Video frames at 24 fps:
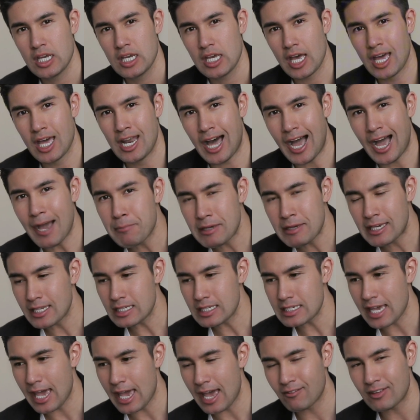And I begin
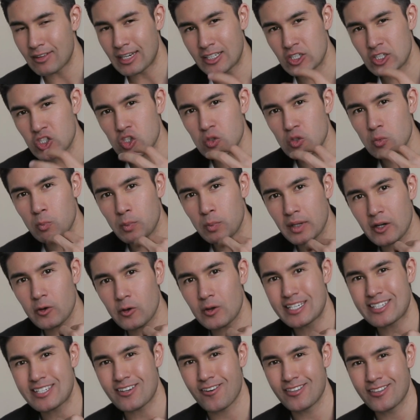to have an
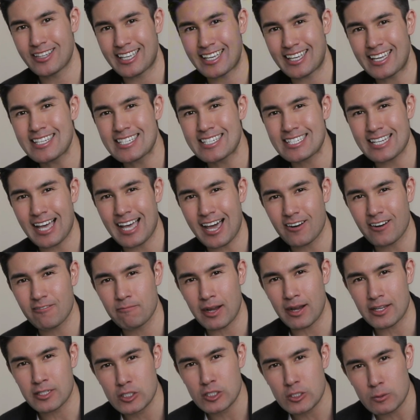experience on the inside of
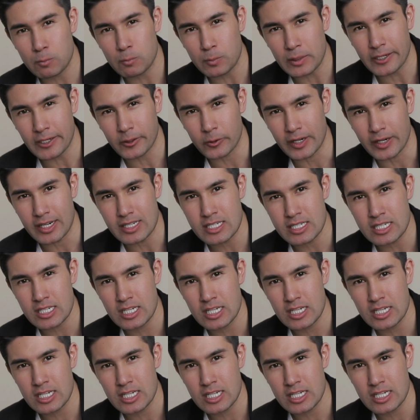my spirit